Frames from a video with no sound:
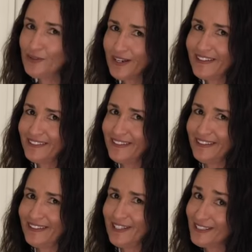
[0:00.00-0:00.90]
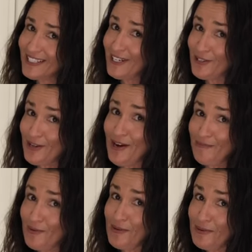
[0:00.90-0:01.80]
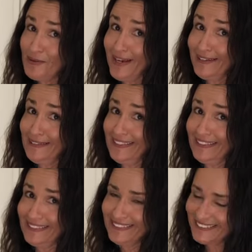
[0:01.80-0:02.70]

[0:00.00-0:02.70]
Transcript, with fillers: we'll get in there. It'll take time, but we will get in there.